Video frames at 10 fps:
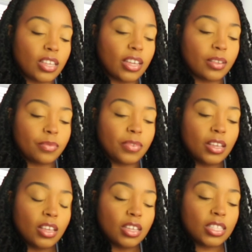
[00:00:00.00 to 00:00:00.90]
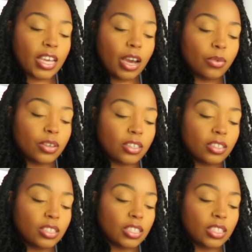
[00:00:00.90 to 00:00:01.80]
Yeah.
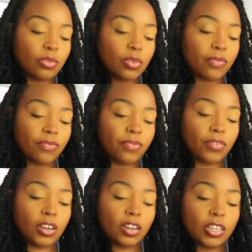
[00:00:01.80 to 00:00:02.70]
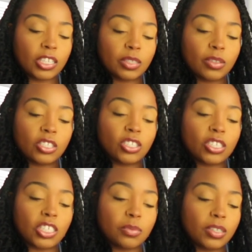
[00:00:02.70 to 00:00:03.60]
Tower is in reverse. So the
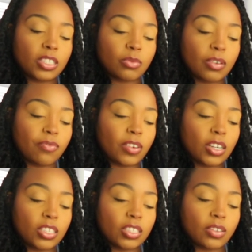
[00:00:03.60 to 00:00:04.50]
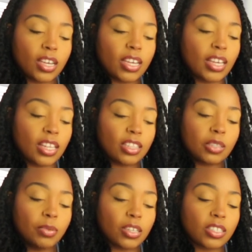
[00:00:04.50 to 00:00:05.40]
judgment is in reverse. Okay, yeah.
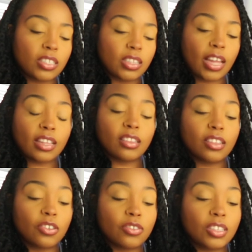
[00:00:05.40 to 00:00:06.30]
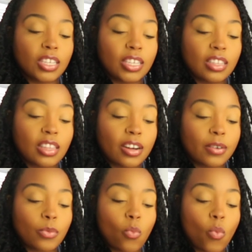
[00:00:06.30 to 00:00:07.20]
This person, like, literally,
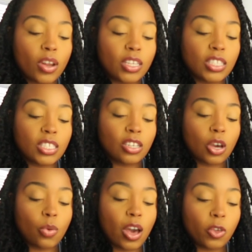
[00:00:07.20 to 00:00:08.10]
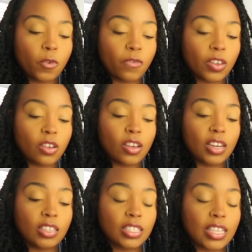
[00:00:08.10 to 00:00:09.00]
they're wanting to know how you feel.
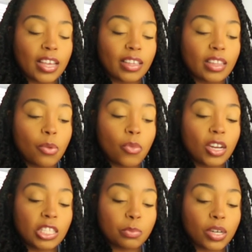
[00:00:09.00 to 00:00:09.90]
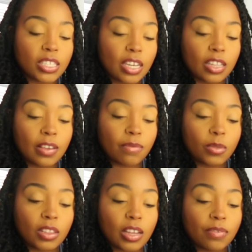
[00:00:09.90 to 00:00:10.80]
And it's like they want to express how they,
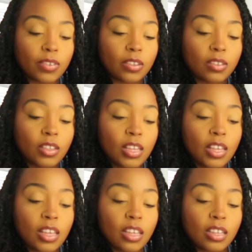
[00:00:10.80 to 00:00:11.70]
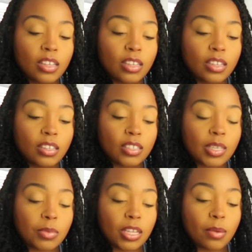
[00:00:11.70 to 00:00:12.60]
they feel.
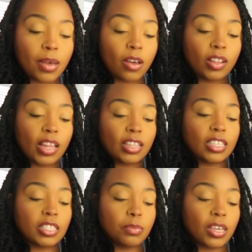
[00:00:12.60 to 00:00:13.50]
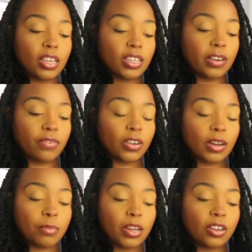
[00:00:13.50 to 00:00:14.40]
Something about, like, this being
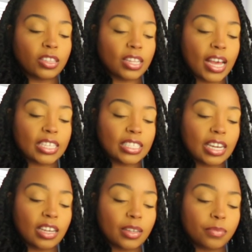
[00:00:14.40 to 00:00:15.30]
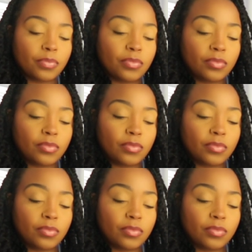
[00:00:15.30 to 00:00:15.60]
different. I'm hearing the last time.